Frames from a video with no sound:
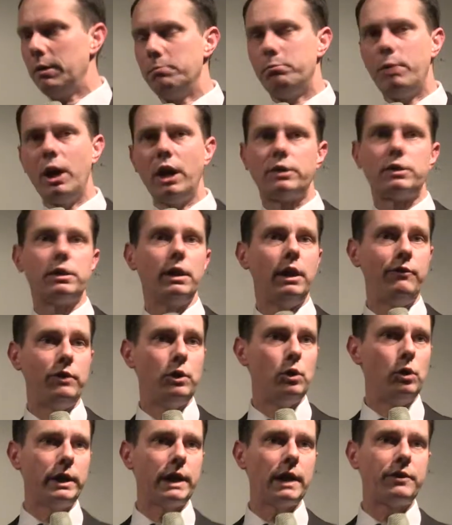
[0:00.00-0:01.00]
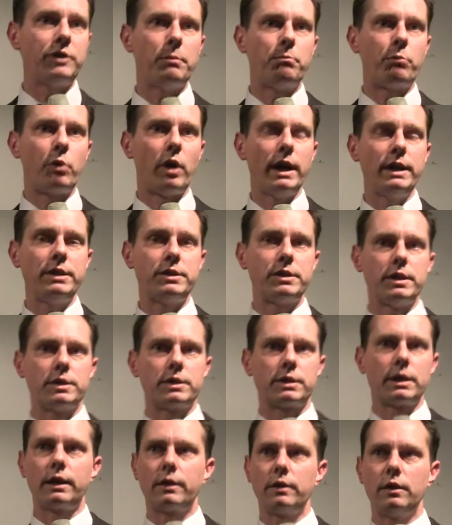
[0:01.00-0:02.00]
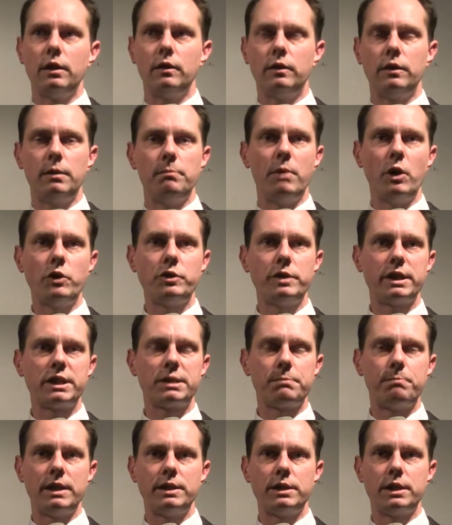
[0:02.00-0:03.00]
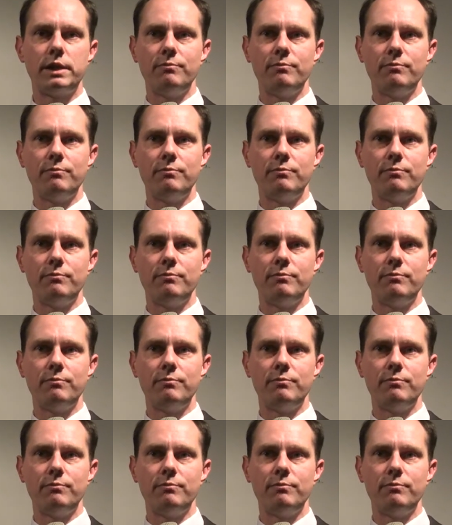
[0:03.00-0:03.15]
But if you look at the prices, the most expensive